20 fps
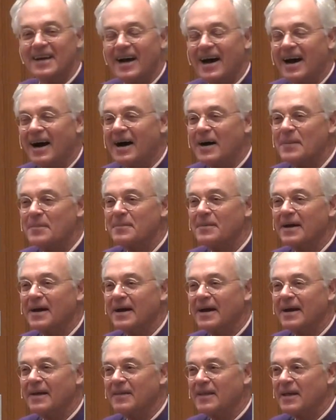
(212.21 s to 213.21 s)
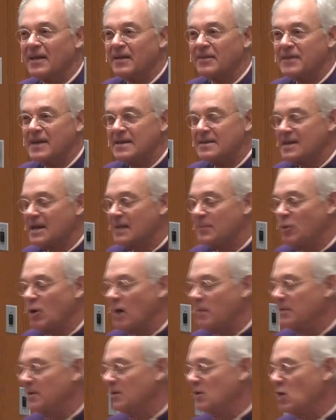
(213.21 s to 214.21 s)
I think that
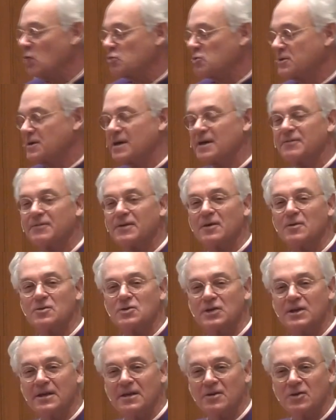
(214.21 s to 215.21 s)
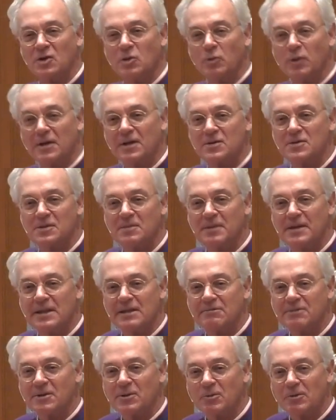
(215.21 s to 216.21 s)
appointment goes without a vote. Jeannie, are you willing to be
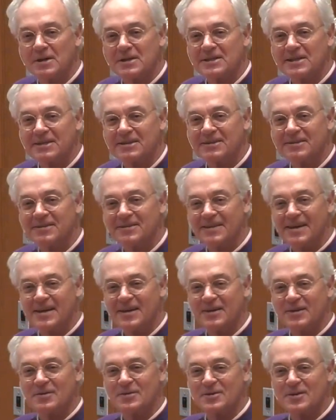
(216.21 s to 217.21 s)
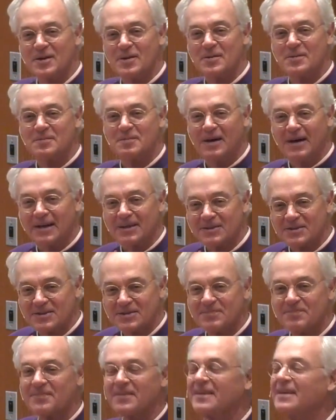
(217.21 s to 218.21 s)
the recording secretary? Thank you so
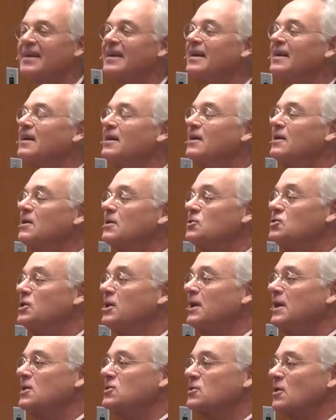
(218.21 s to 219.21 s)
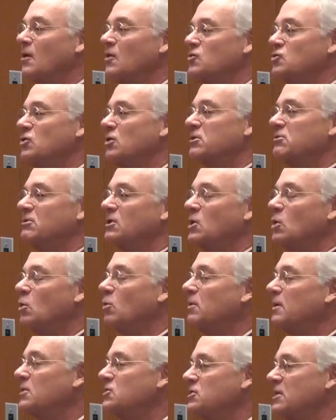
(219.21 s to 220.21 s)
much. Jeannie is also the
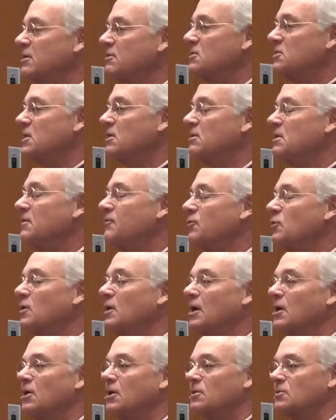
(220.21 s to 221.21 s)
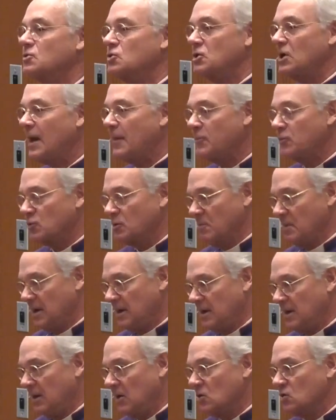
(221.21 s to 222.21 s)
recording secretary for our chapter
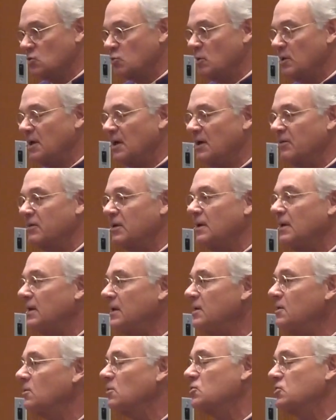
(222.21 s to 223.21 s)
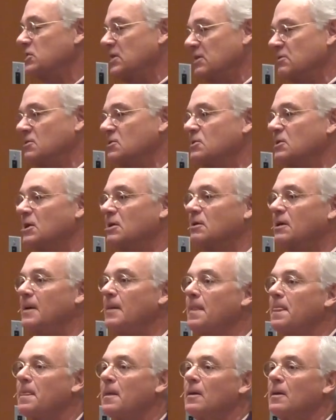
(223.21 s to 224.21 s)
meetings. We have a legal
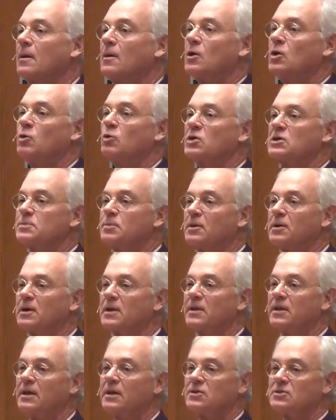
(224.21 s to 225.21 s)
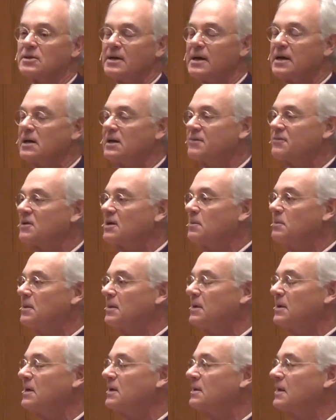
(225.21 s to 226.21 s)
secretary who is part of the executive
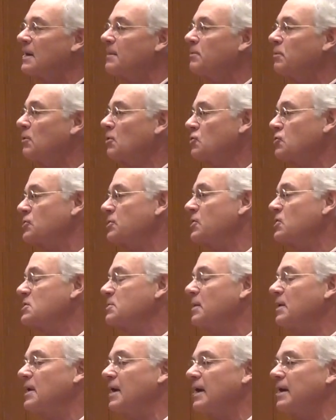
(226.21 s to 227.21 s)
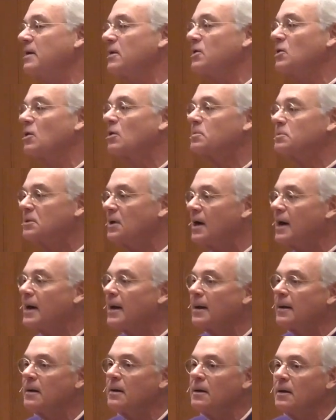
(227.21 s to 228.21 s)
committee, and that person has been Andy
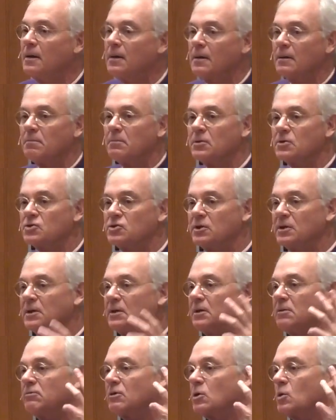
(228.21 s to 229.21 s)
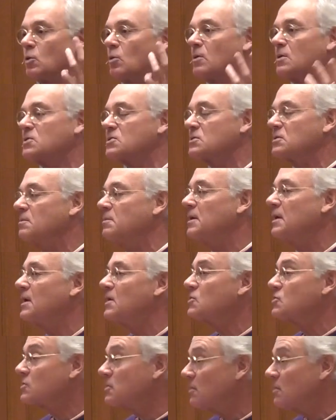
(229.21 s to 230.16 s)
O'Brien. But Jeannie records the minutes